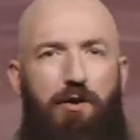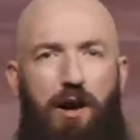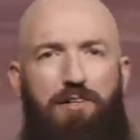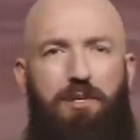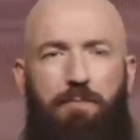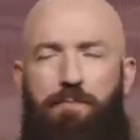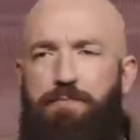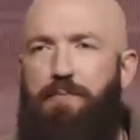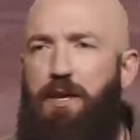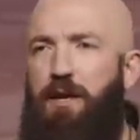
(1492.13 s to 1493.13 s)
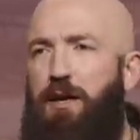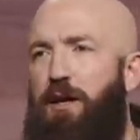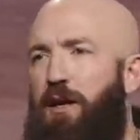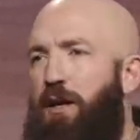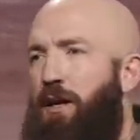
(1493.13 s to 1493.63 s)
Awesome.
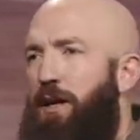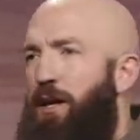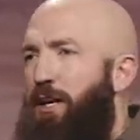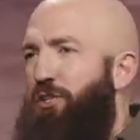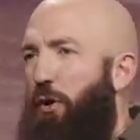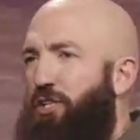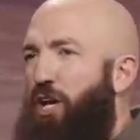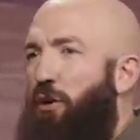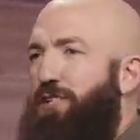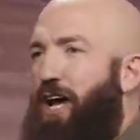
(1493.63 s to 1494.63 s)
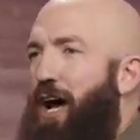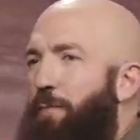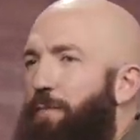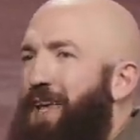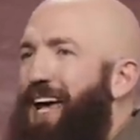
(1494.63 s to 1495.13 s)
So he shows up,
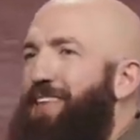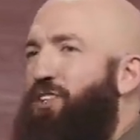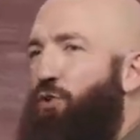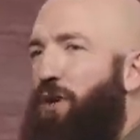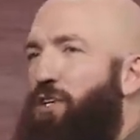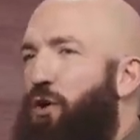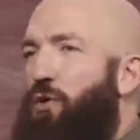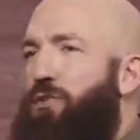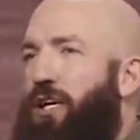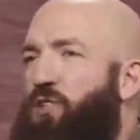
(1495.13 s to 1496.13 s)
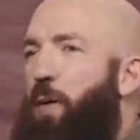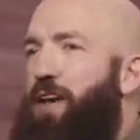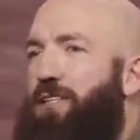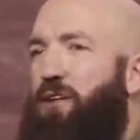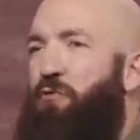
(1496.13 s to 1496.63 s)
and these three dudes
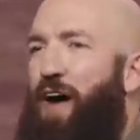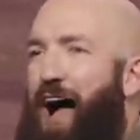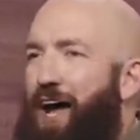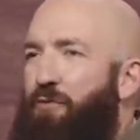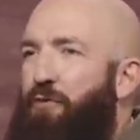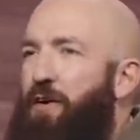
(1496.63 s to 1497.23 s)
expanded to five.